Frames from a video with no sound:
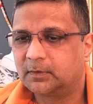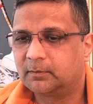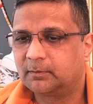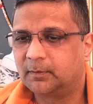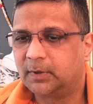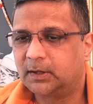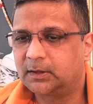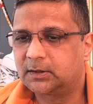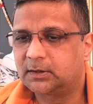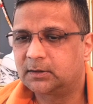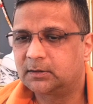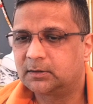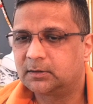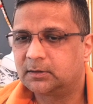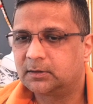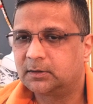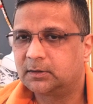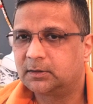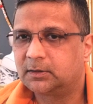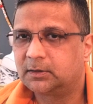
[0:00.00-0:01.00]
But
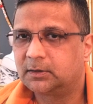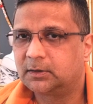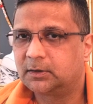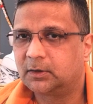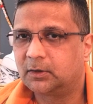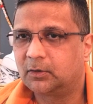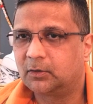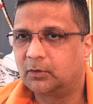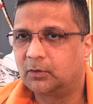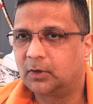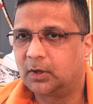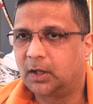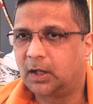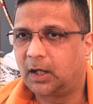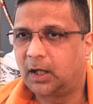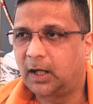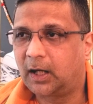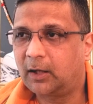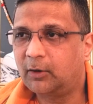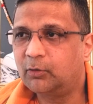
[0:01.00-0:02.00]

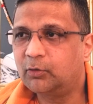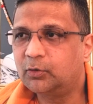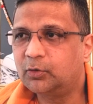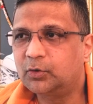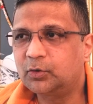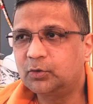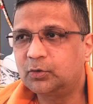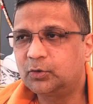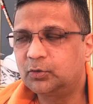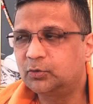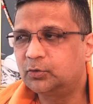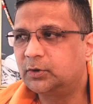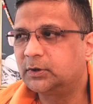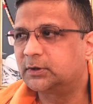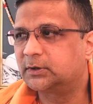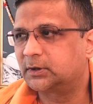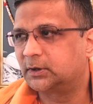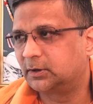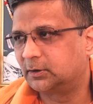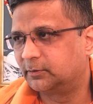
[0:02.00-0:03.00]
how to do
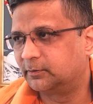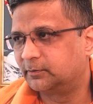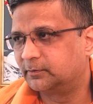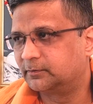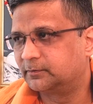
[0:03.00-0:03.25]
this help?